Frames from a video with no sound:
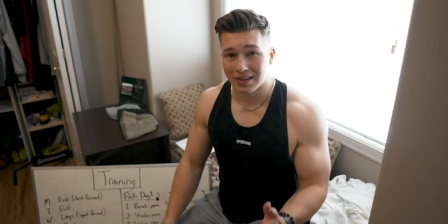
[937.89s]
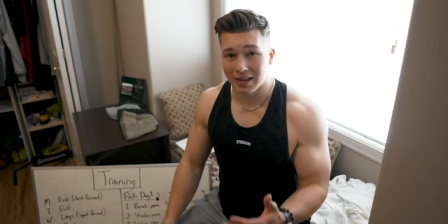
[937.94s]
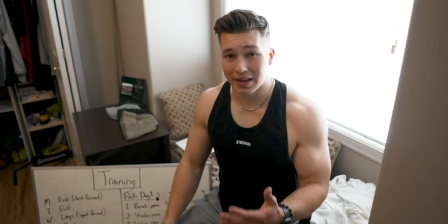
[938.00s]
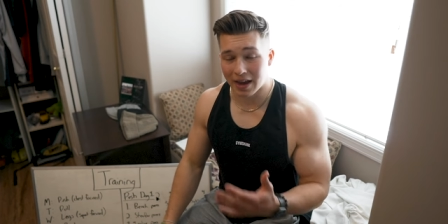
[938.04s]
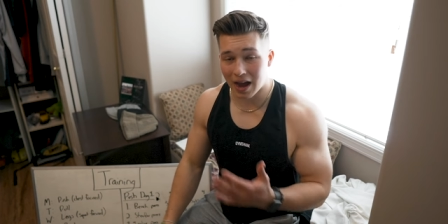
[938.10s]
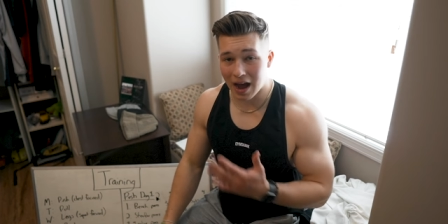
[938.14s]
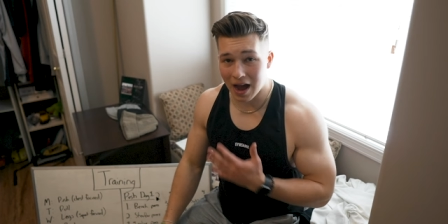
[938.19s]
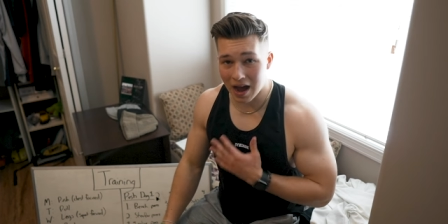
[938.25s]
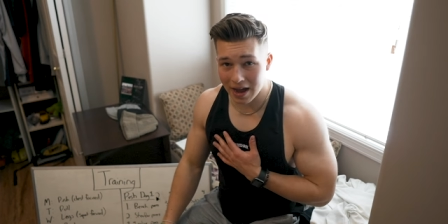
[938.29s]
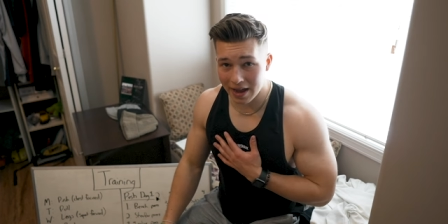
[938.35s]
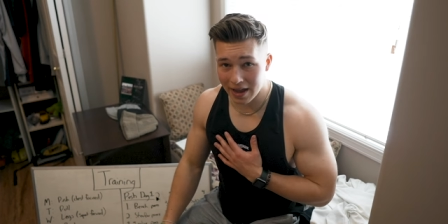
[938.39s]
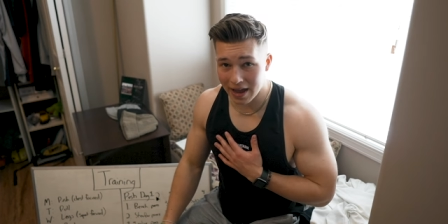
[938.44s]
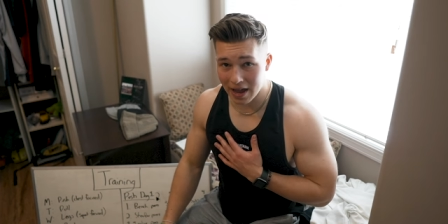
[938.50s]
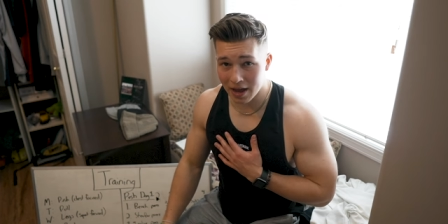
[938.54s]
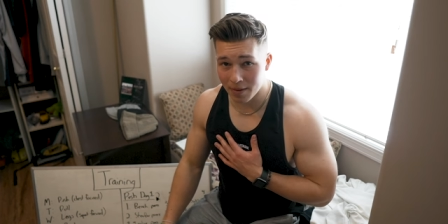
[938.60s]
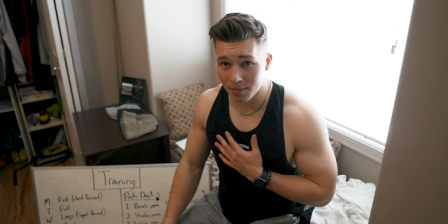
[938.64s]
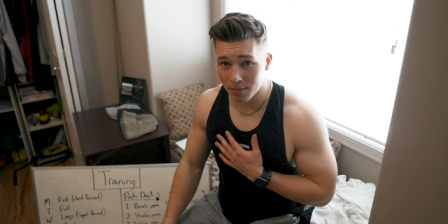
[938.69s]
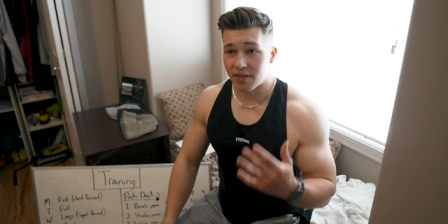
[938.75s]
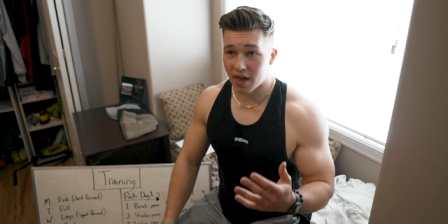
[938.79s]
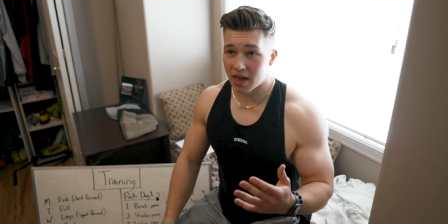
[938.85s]
like I
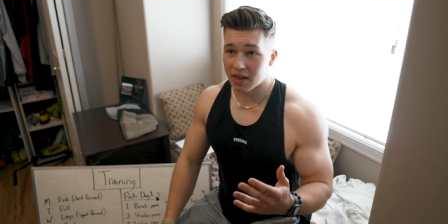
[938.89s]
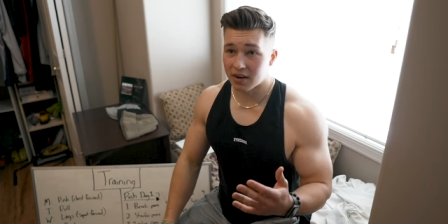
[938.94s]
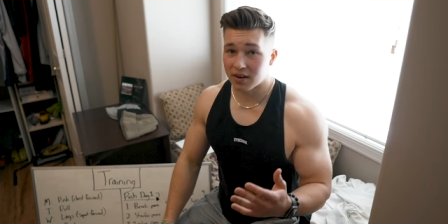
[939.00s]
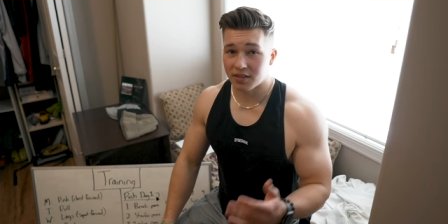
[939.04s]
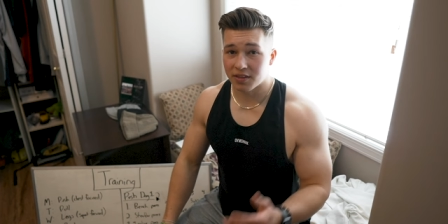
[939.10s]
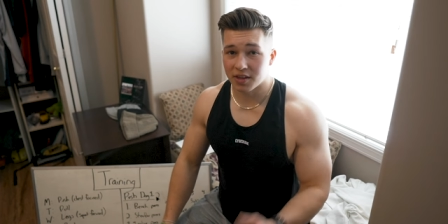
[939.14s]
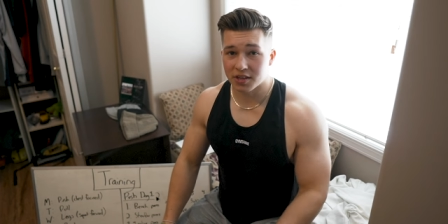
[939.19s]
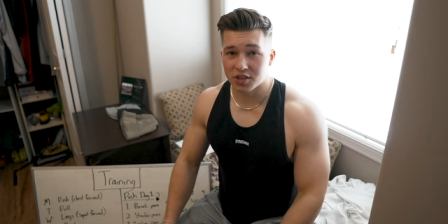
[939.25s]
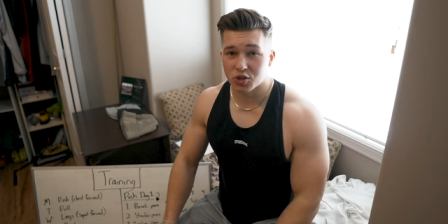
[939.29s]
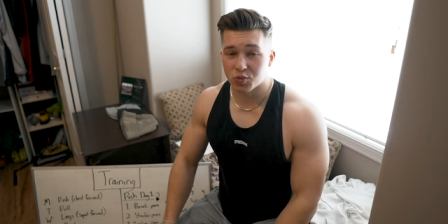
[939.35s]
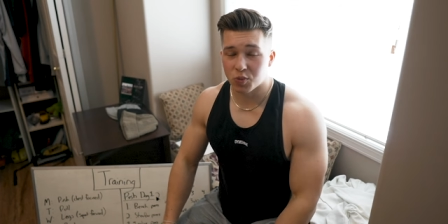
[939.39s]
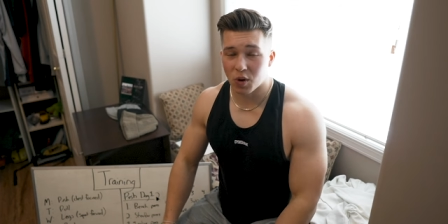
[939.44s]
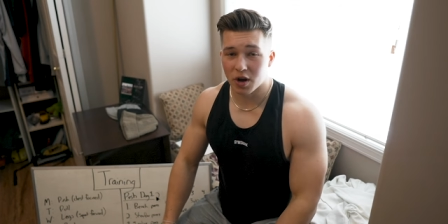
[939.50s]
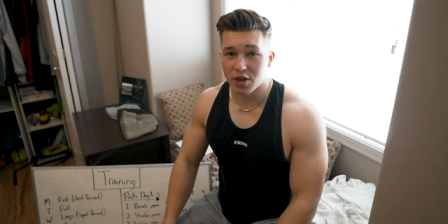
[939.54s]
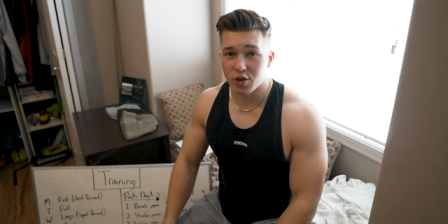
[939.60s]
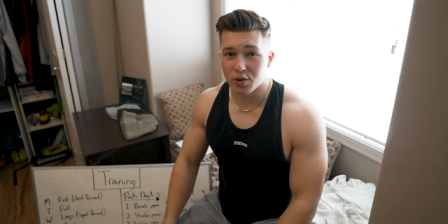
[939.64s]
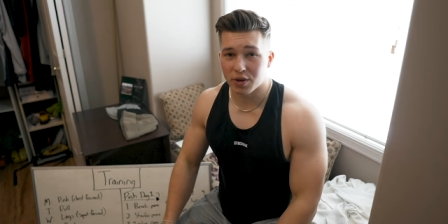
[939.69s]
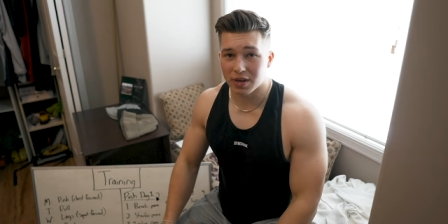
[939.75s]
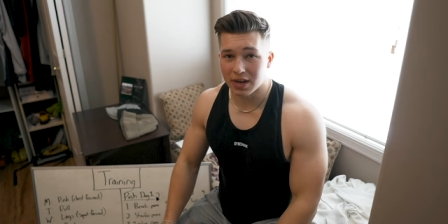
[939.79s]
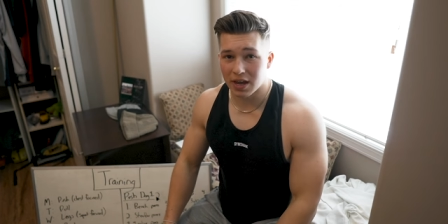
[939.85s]
am, then this is where
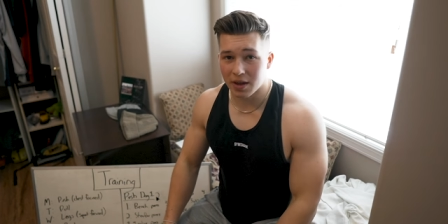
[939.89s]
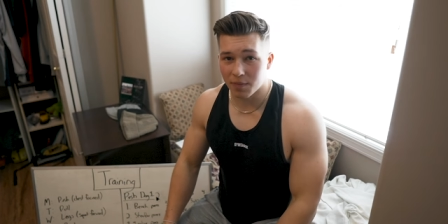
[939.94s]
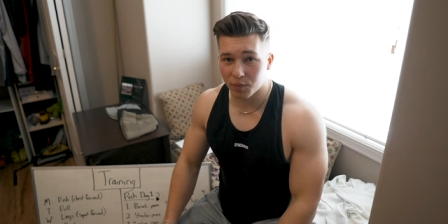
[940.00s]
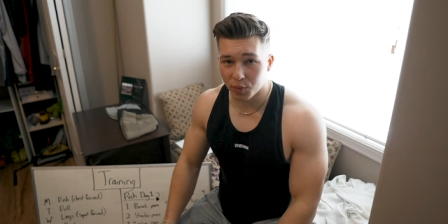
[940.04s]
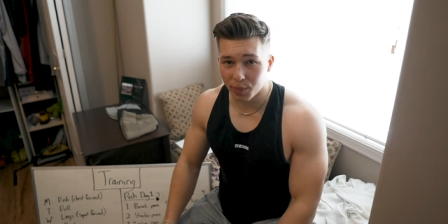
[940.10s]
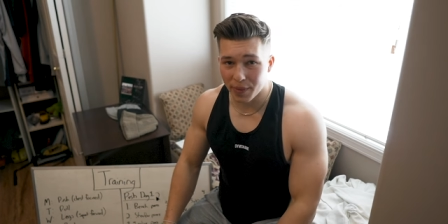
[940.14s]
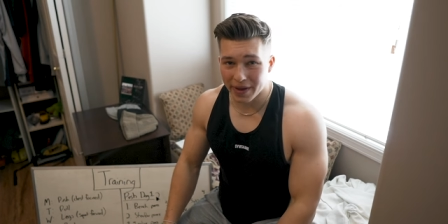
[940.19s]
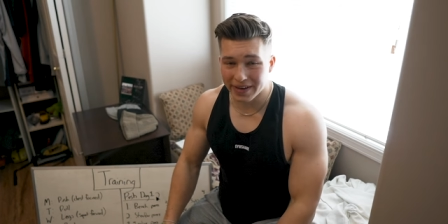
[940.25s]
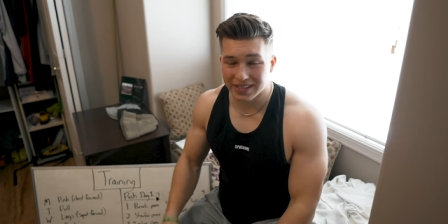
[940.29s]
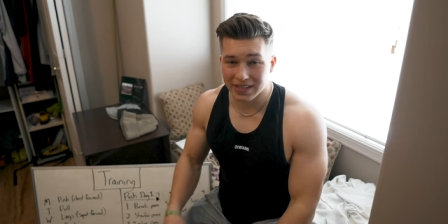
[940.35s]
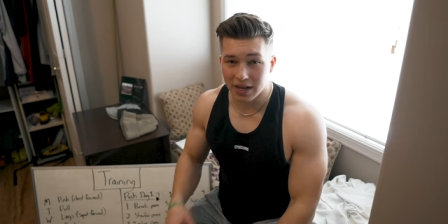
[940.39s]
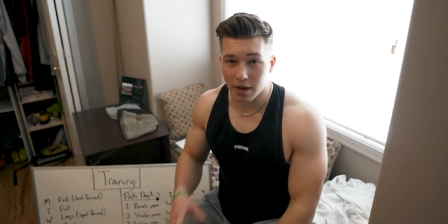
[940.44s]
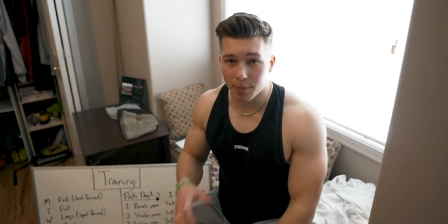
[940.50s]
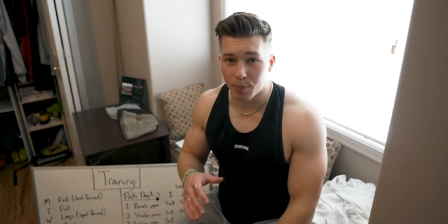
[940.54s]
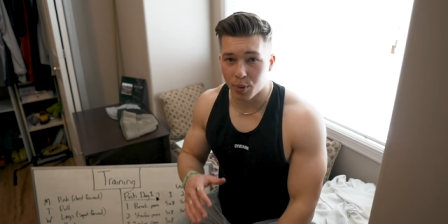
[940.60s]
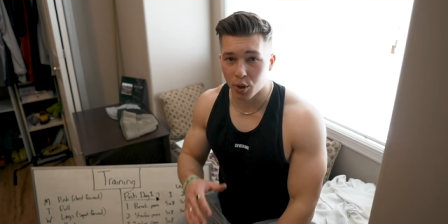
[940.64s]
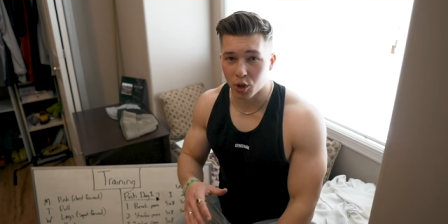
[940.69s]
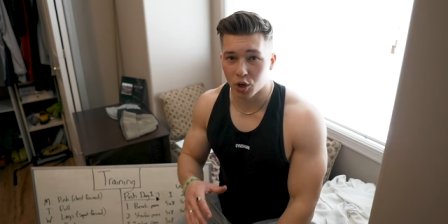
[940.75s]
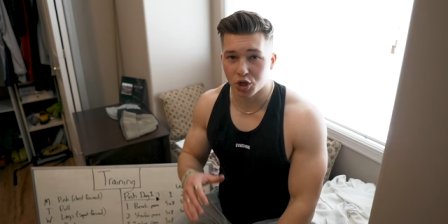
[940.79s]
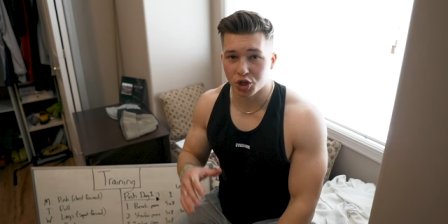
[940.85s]
you can implement a
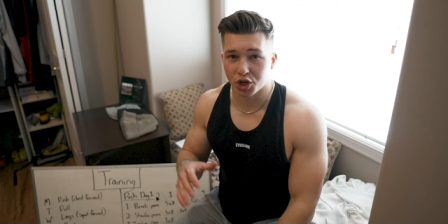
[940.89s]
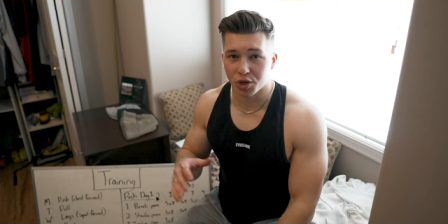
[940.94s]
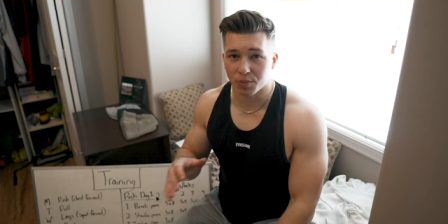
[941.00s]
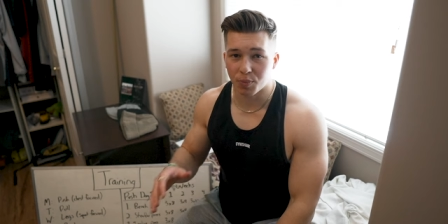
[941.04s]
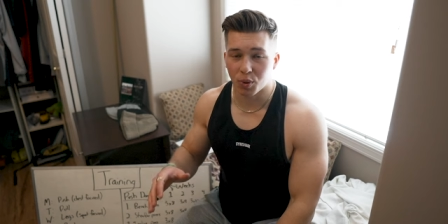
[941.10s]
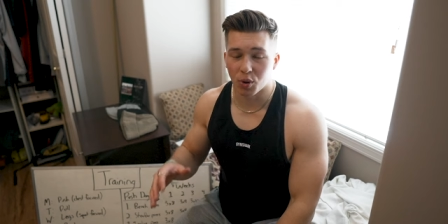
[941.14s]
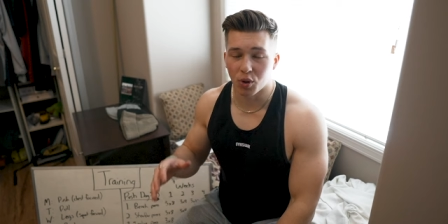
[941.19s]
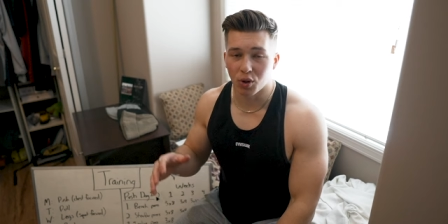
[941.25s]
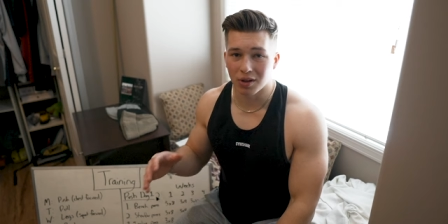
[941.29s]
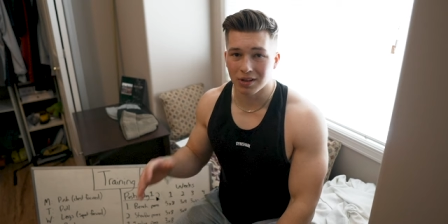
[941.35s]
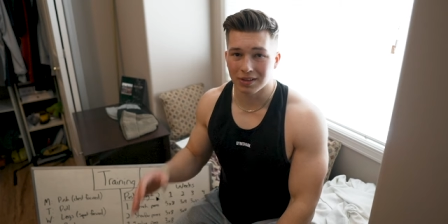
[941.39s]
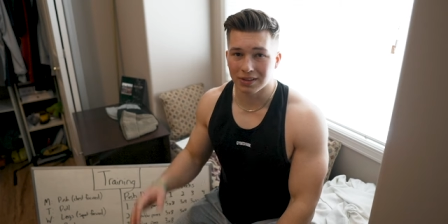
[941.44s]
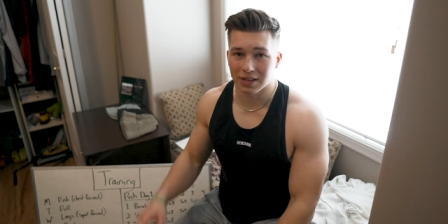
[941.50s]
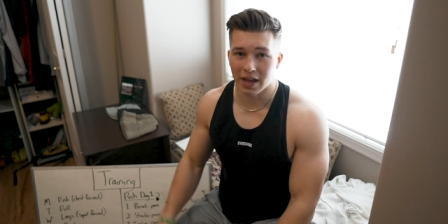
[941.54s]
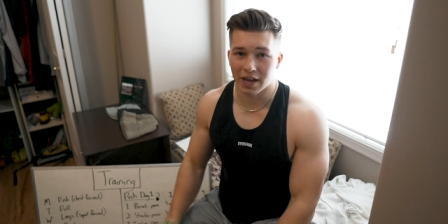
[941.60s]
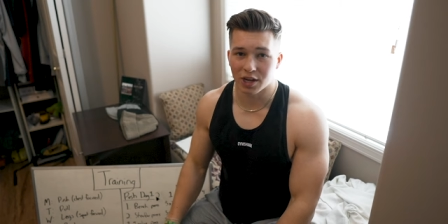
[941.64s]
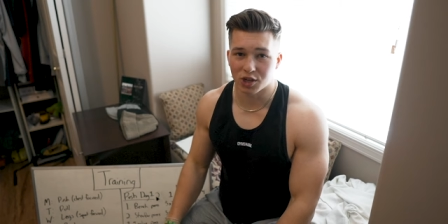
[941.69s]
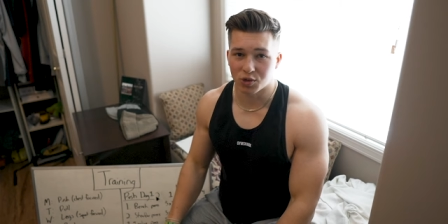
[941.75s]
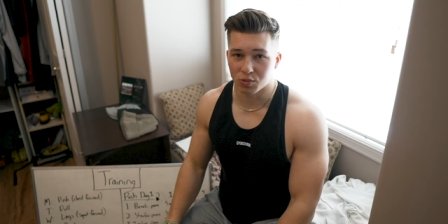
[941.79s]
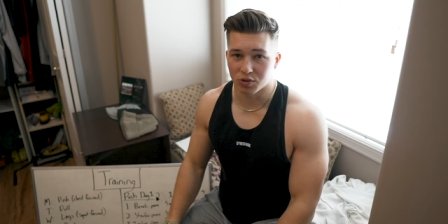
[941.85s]
push, pull,
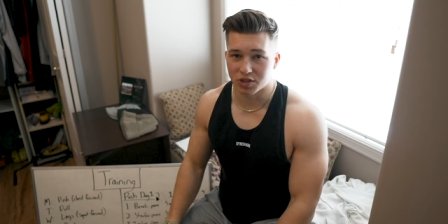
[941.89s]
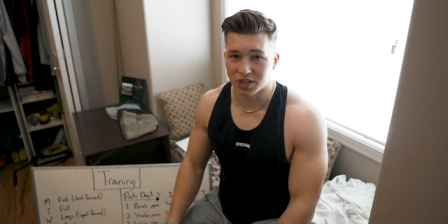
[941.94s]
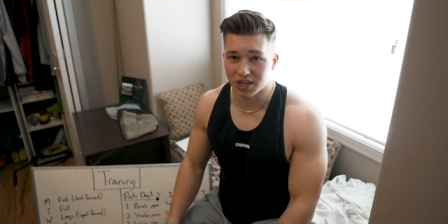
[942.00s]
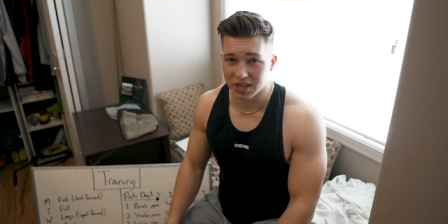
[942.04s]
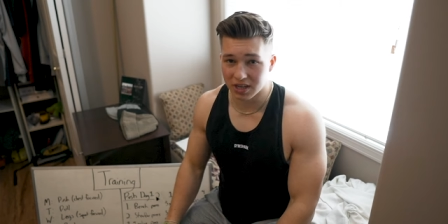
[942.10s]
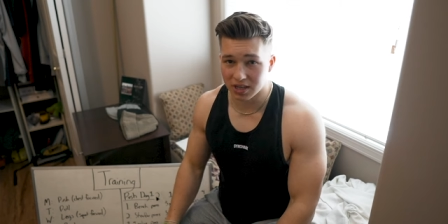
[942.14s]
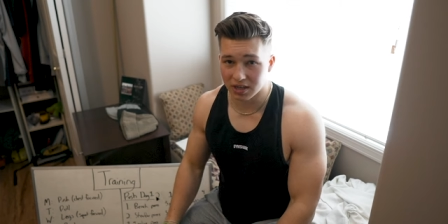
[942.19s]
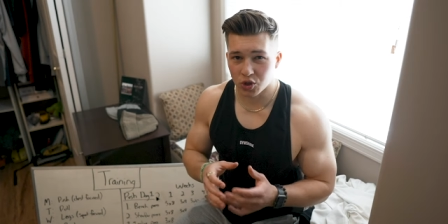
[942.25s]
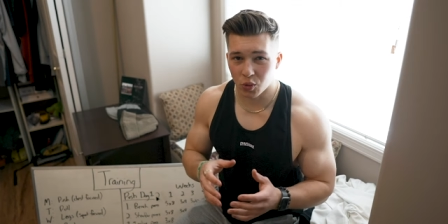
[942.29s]
legs routine.